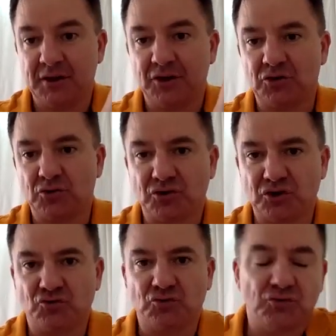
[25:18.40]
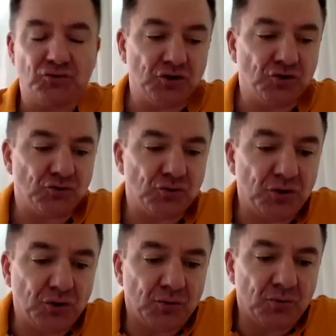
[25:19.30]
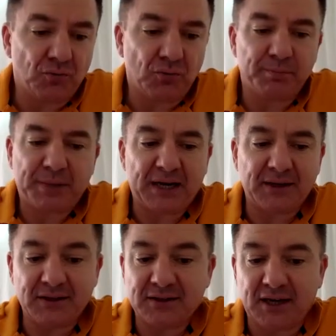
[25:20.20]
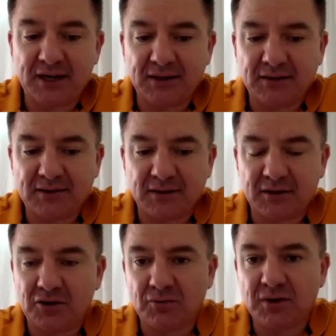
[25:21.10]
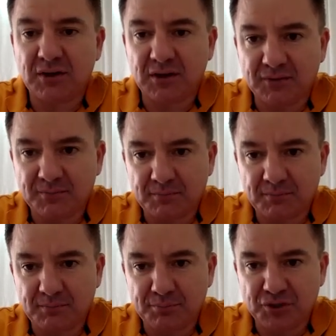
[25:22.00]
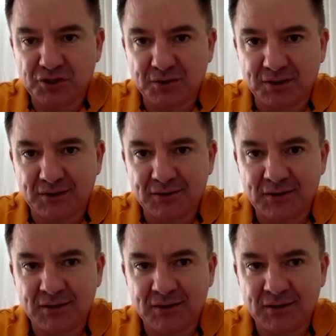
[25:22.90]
that that drew that drew you back in the day to the career that you're pursuing.